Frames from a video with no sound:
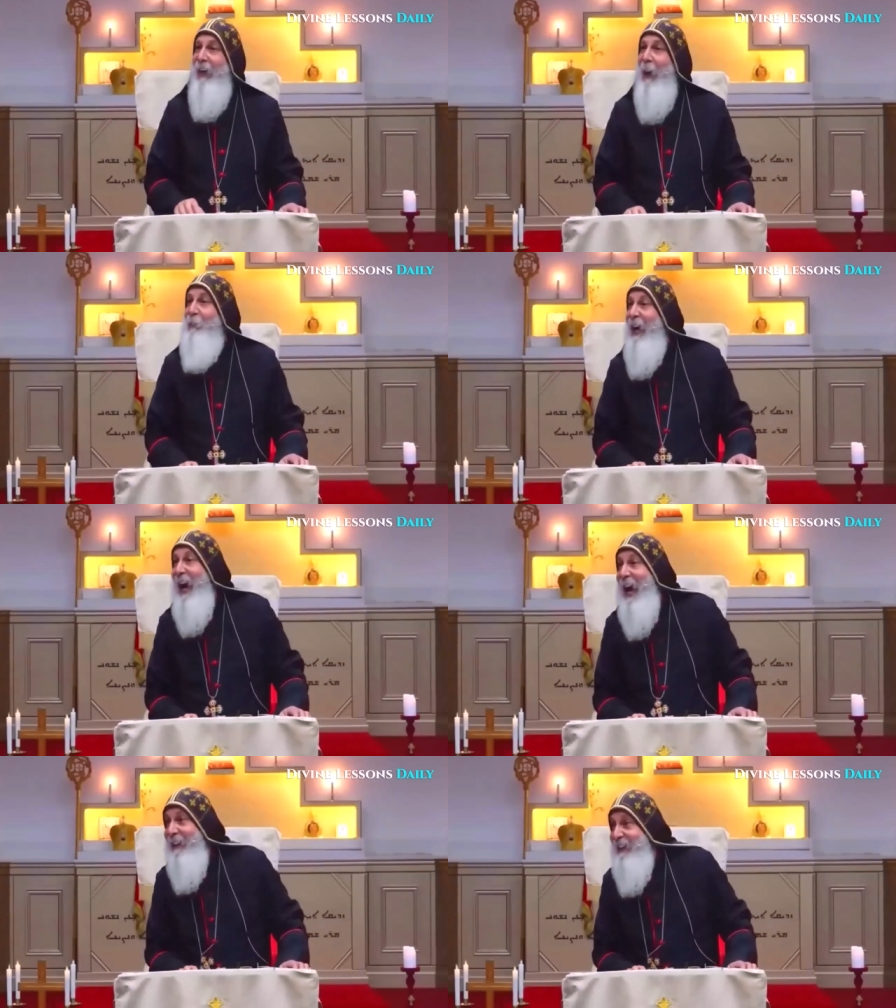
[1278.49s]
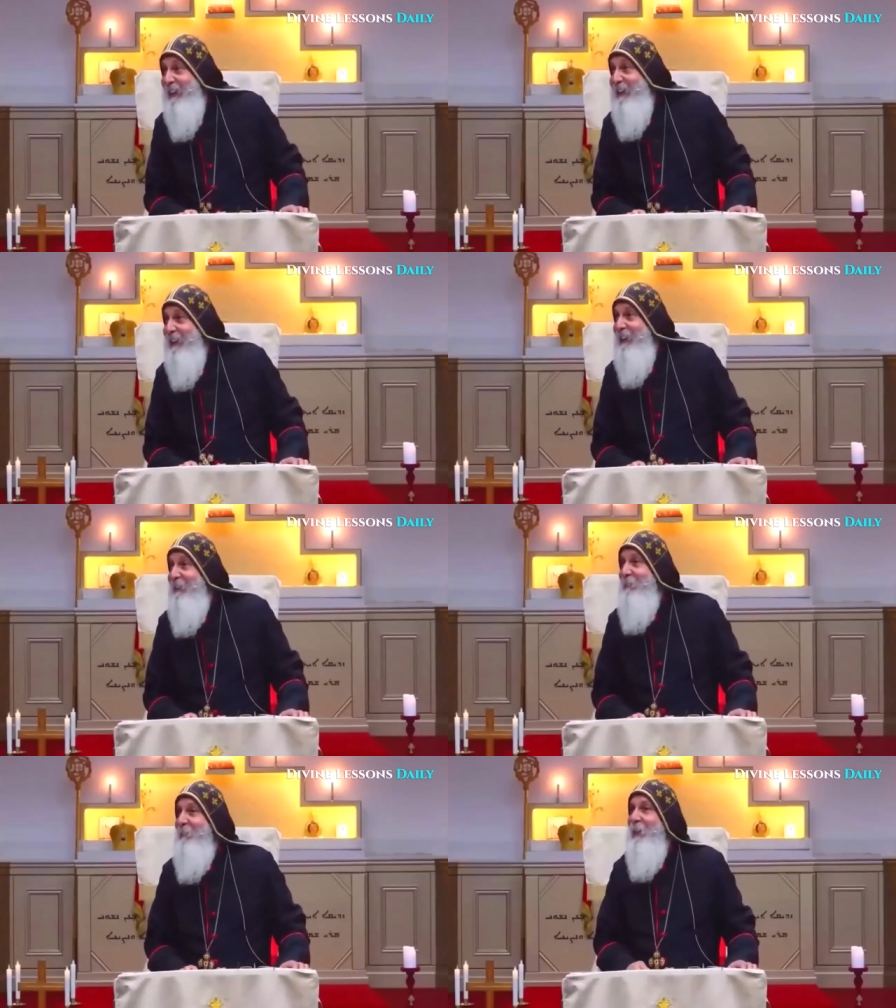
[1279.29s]
I'm dead.
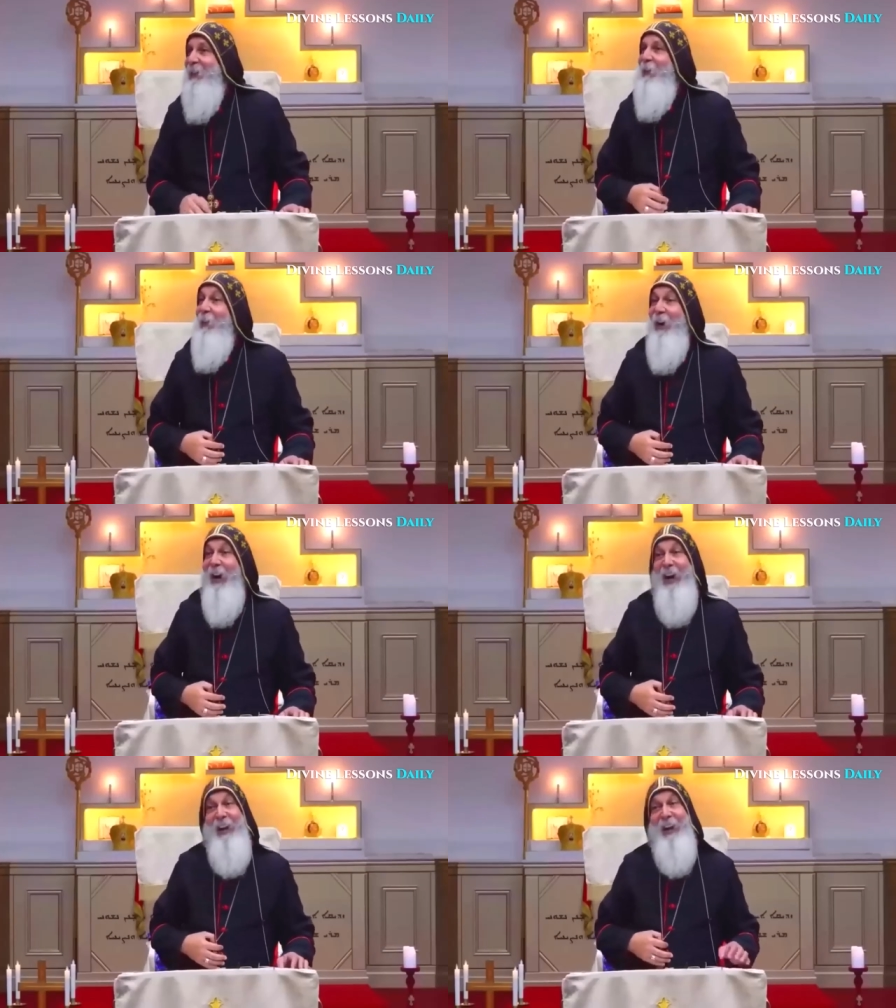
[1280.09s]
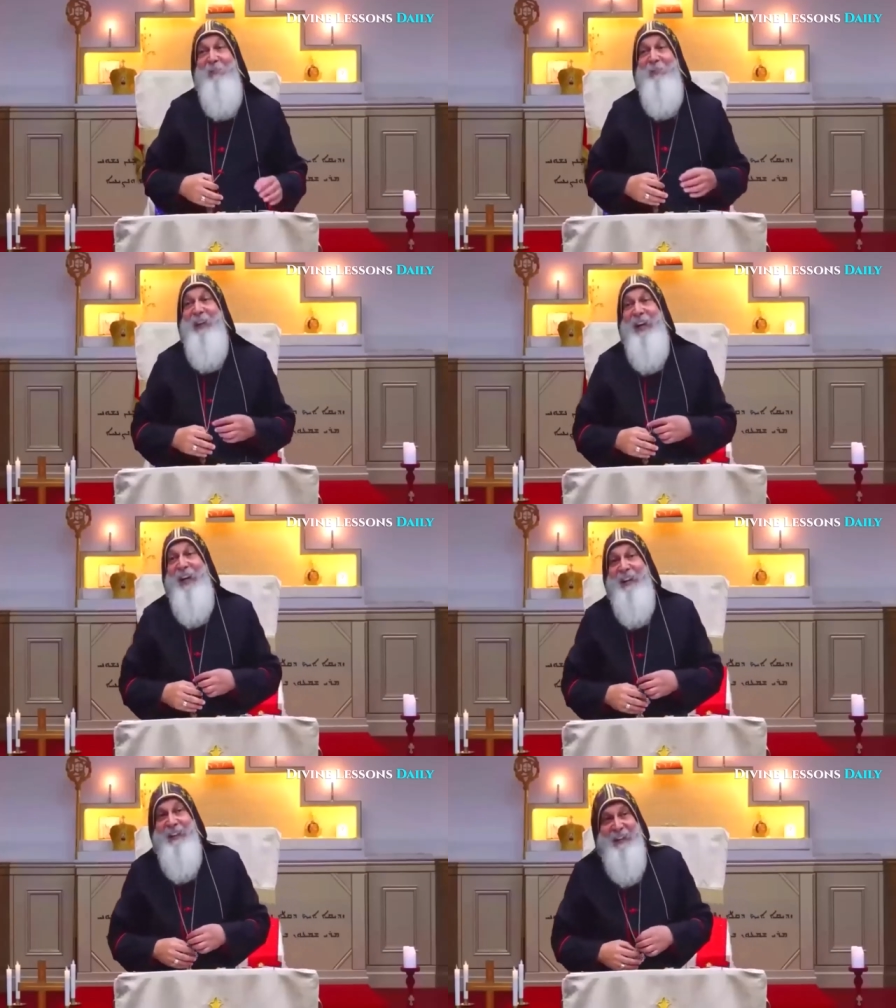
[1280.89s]
Why I'm
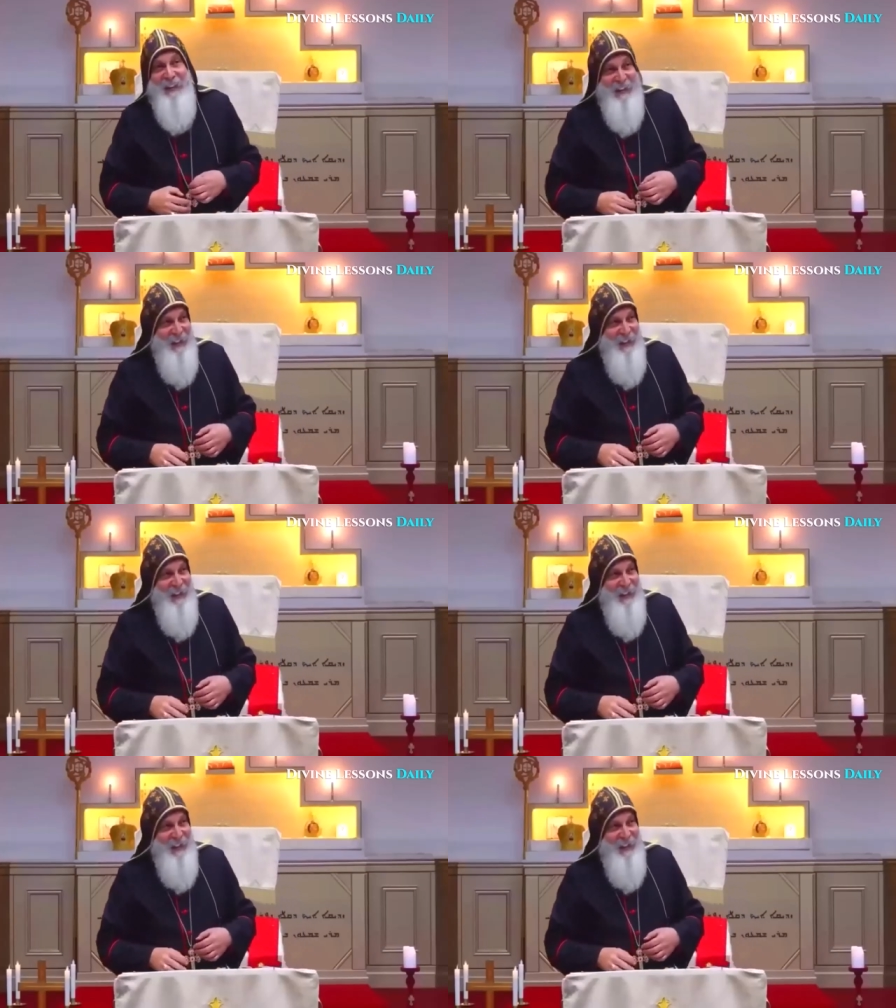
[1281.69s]
dead?